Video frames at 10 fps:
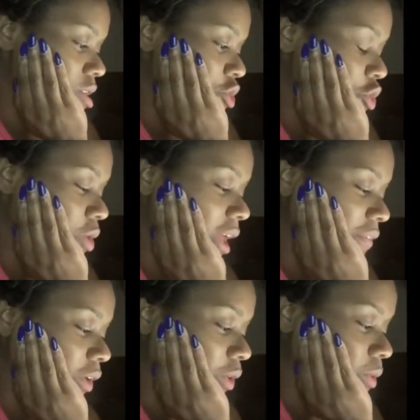do you like
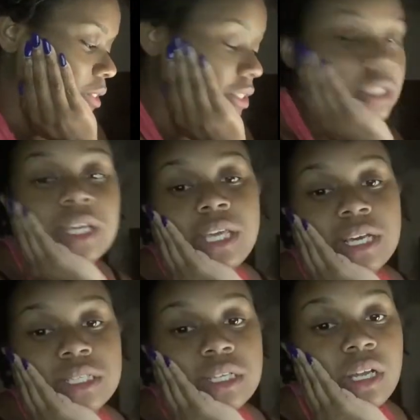roller coasters?
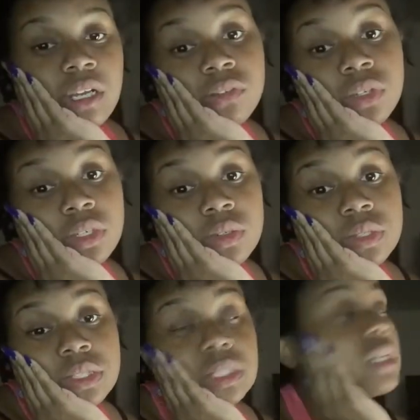Yes. I love roller
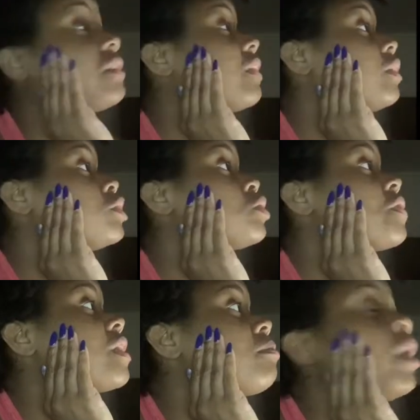coasters. If I go to a
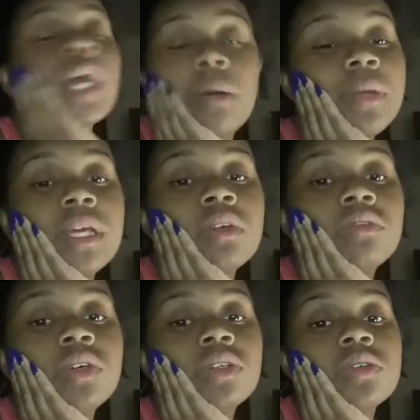theme park, I'm getting on
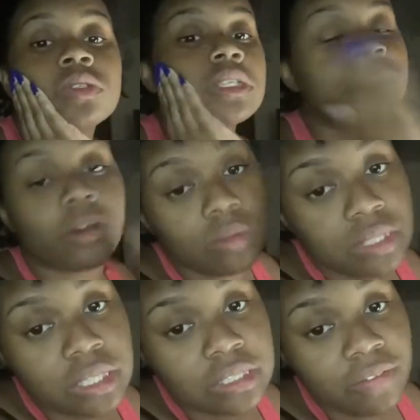roller coasters. If I go to
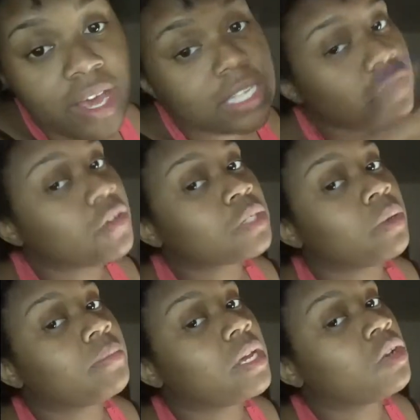Six Flags, the first one I'm getting